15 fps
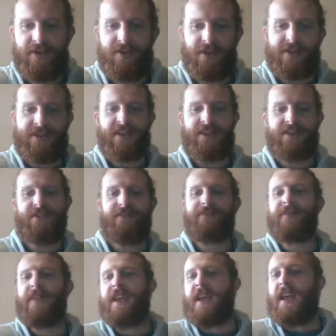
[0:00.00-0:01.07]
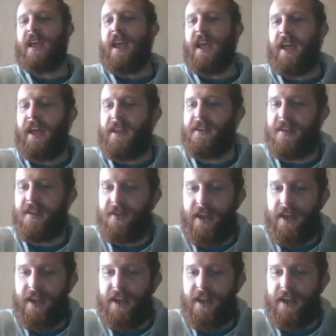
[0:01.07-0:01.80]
do the rotation, and